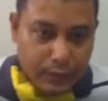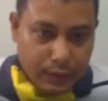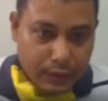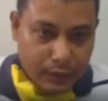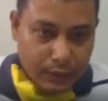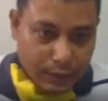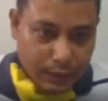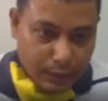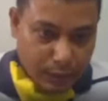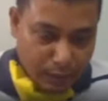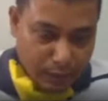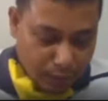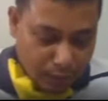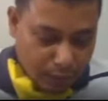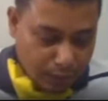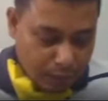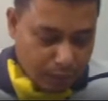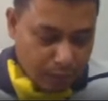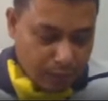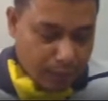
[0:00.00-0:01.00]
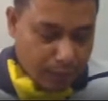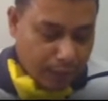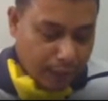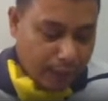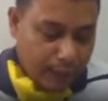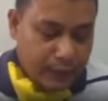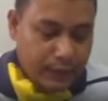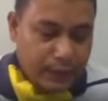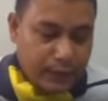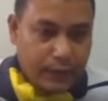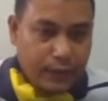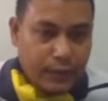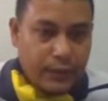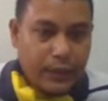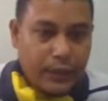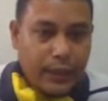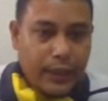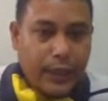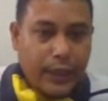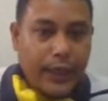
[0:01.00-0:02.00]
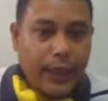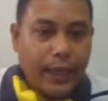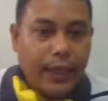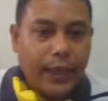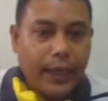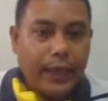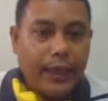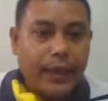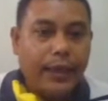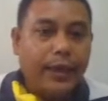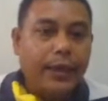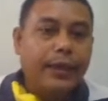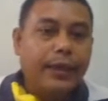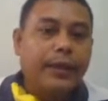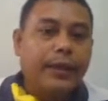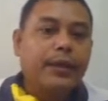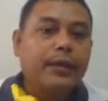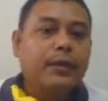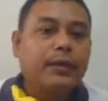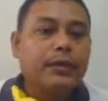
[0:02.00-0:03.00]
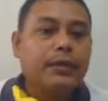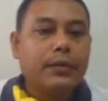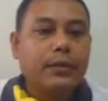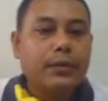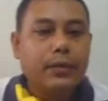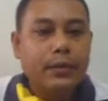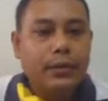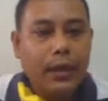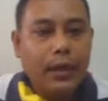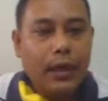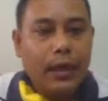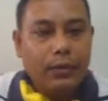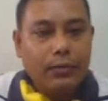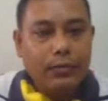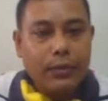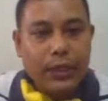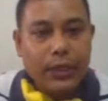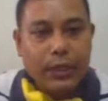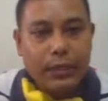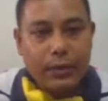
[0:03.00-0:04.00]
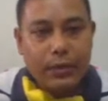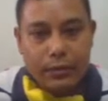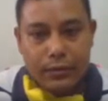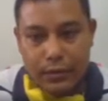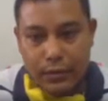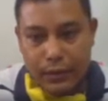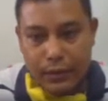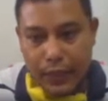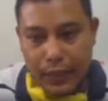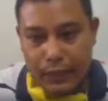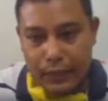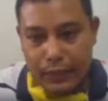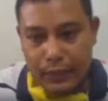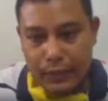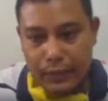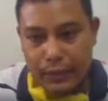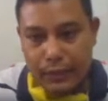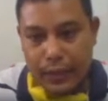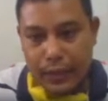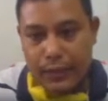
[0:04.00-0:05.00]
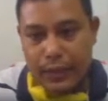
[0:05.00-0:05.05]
ni any A. Now we can also write it other